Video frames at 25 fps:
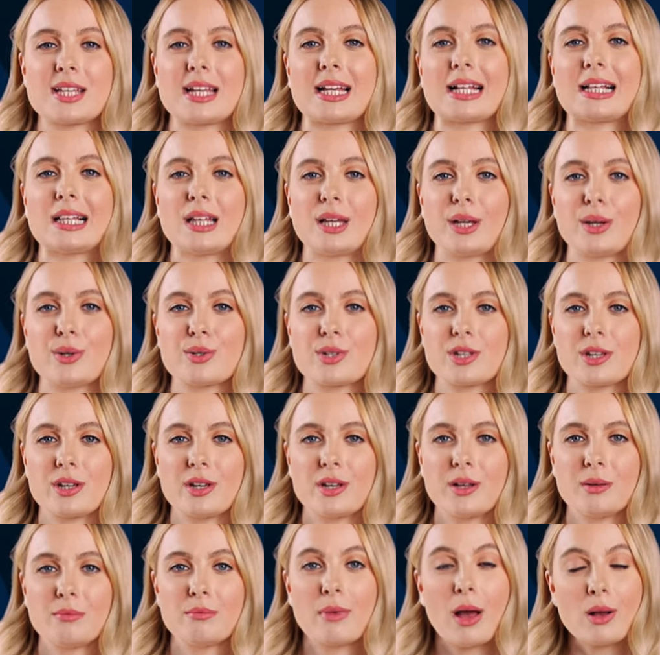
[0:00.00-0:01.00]
include
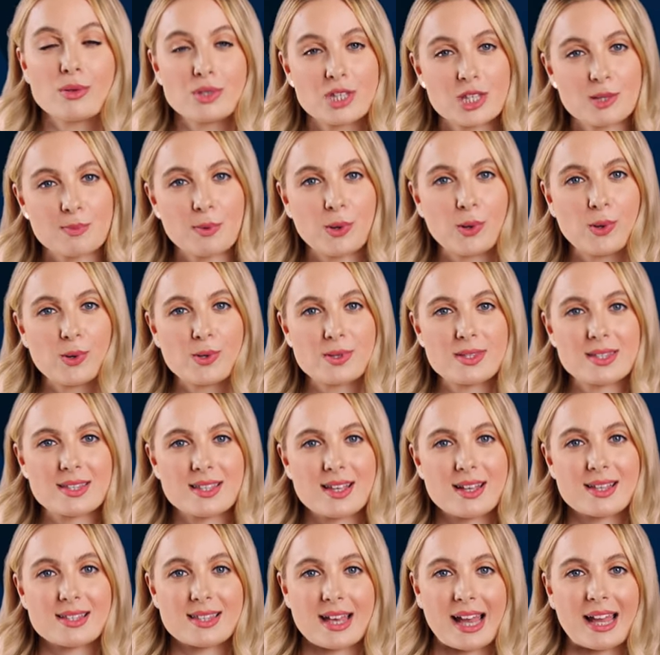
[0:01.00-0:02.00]
motorsports,
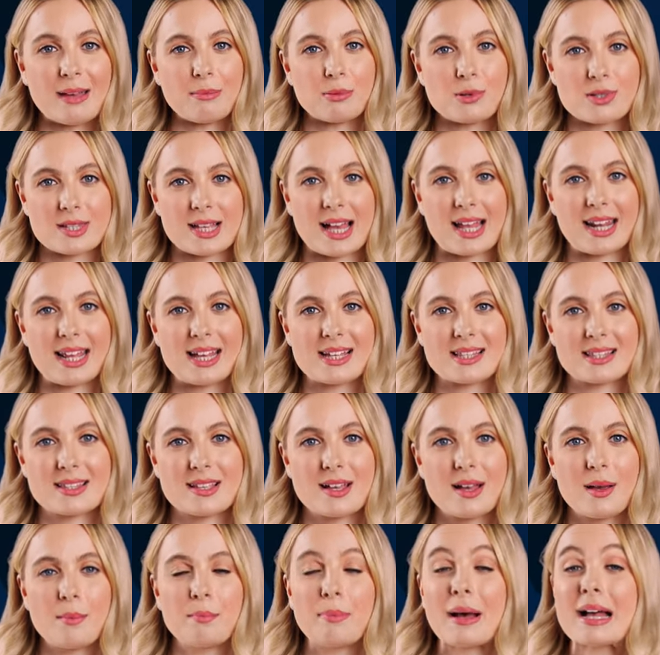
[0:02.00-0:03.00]
table tennis,
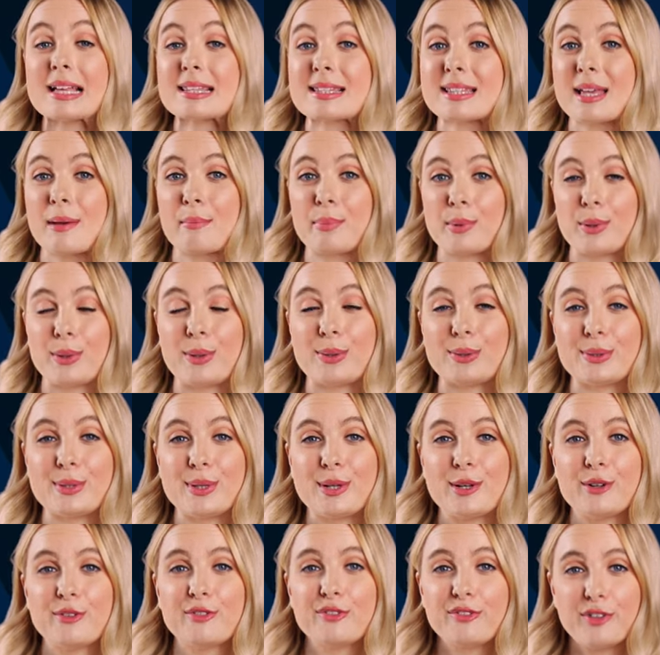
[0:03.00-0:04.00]
basketball,
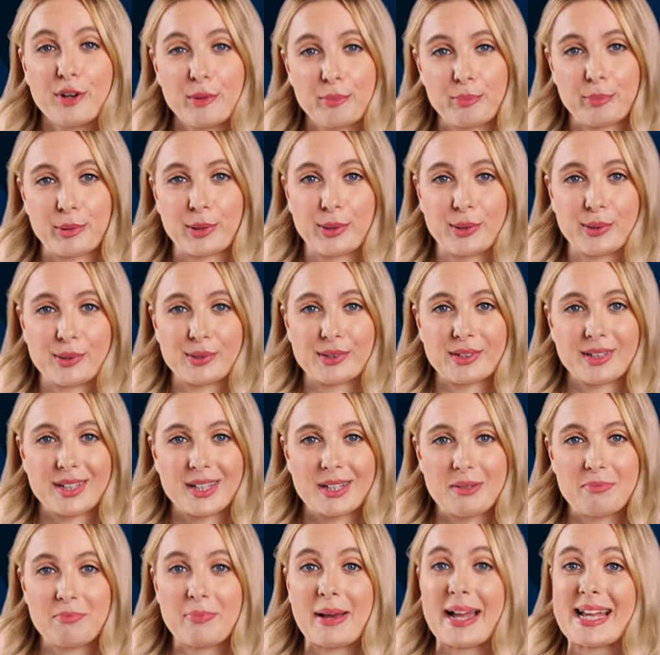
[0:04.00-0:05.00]
football,
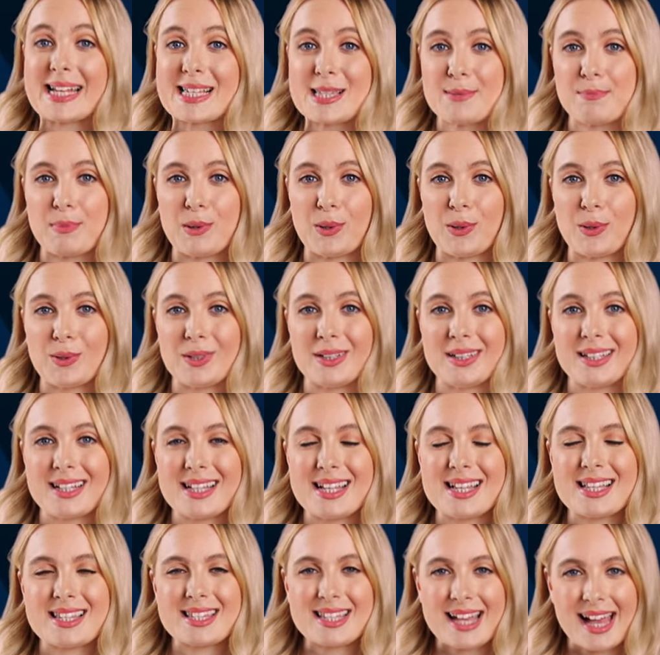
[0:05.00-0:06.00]
baseball,
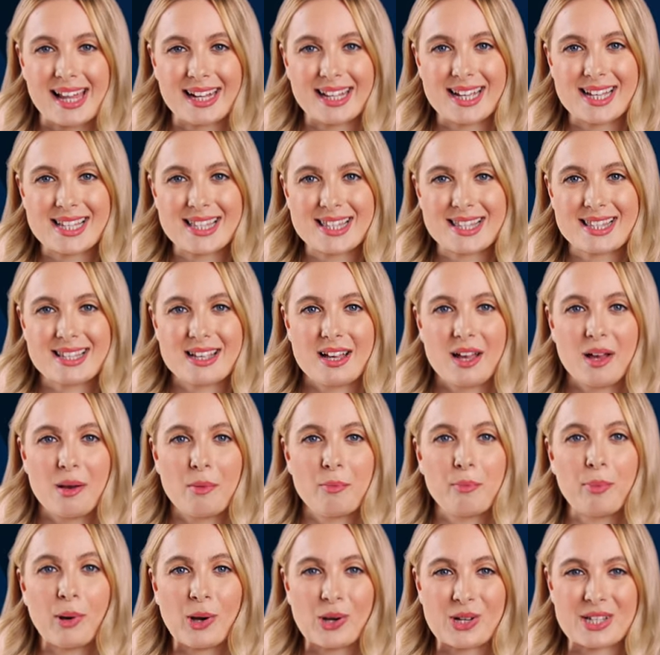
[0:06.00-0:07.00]
tennis,
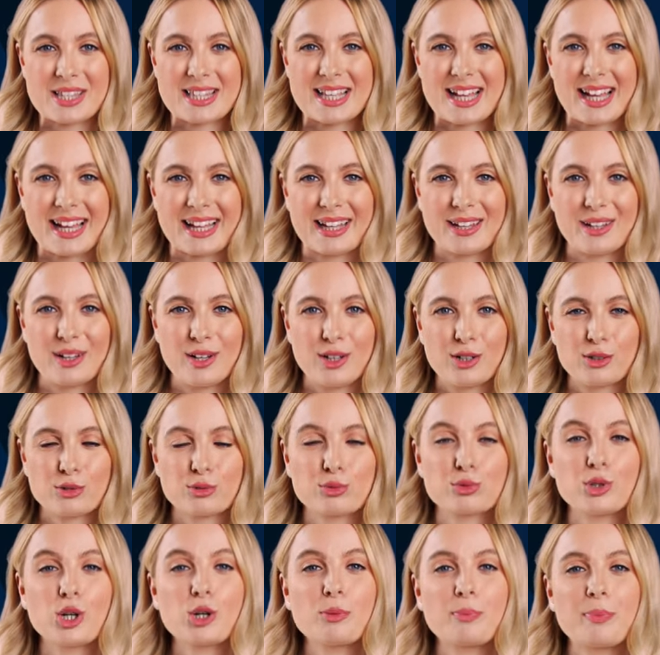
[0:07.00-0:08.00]
boxing,
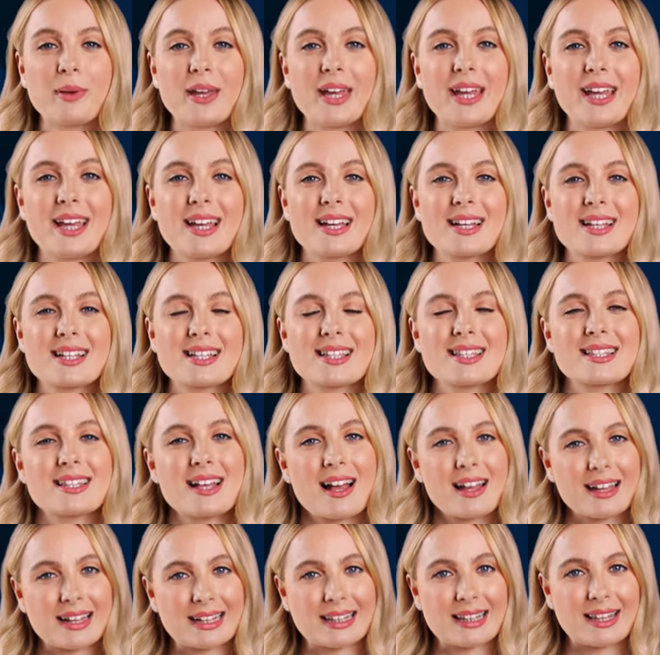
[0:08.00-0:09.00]
rugby,
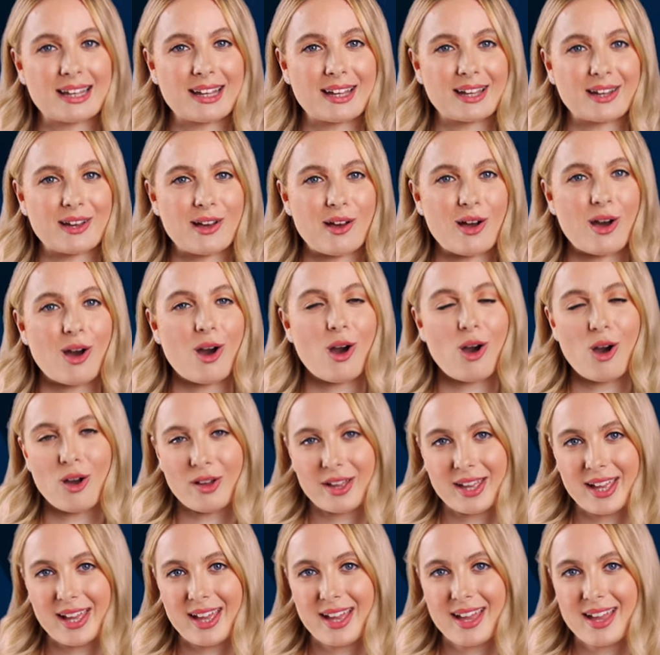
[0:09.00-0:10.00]
cycling,
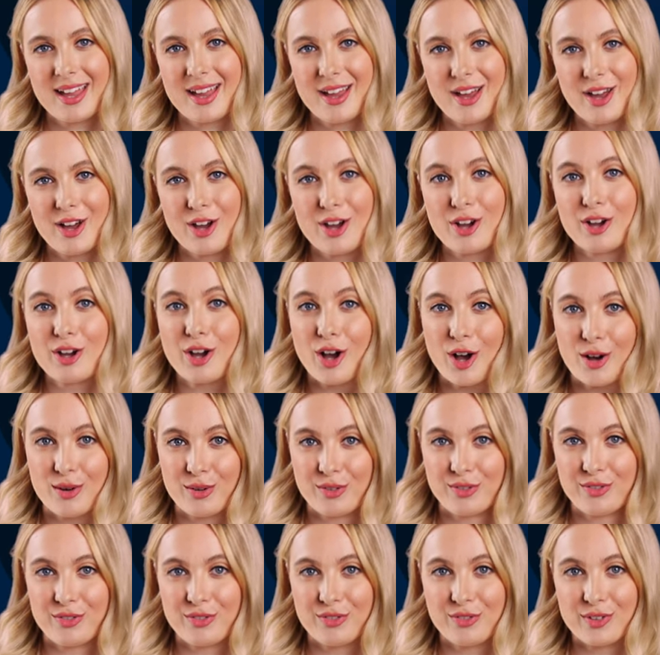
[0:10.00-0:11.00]
hockey,
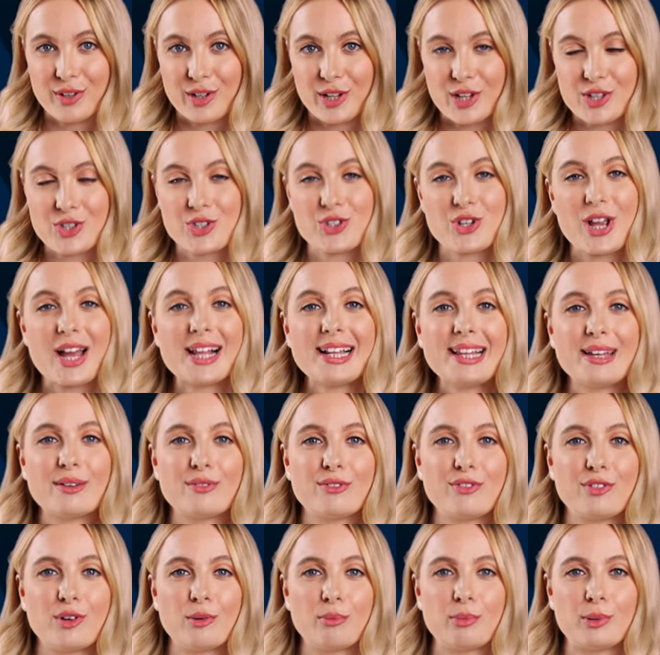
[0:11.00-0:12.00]
golf, Australian
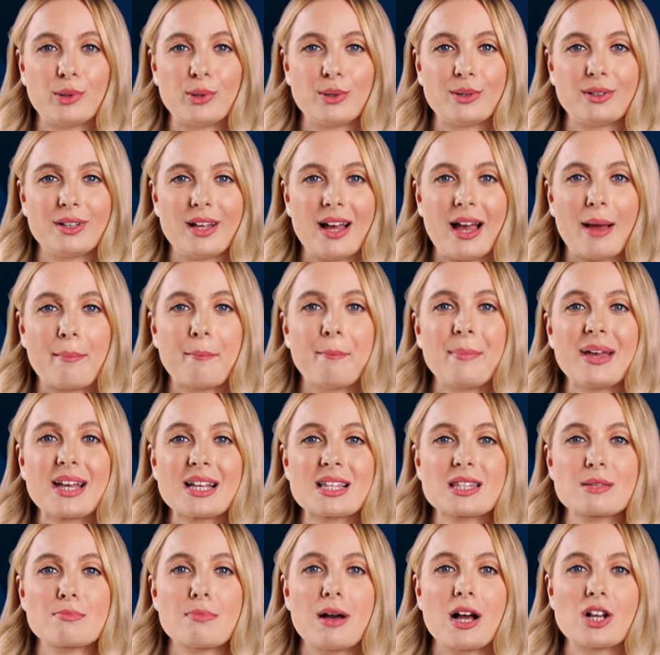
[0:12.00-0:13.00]
football, and
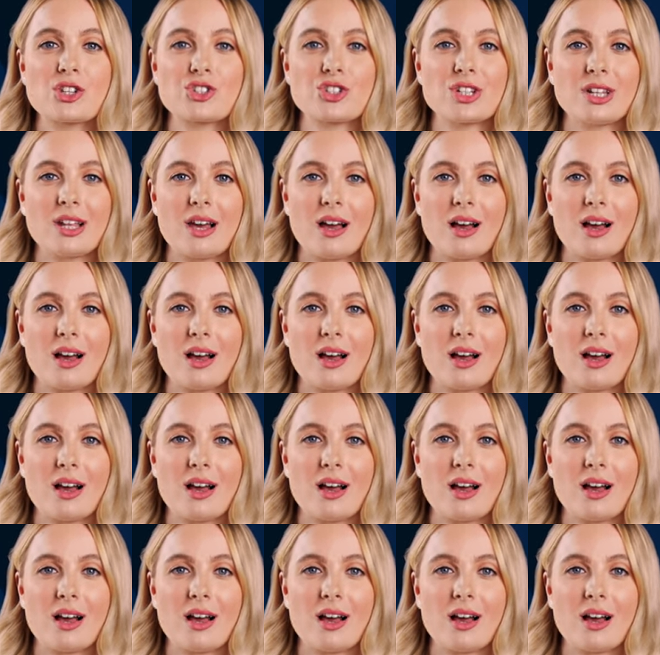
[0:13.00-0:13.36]
mixed martial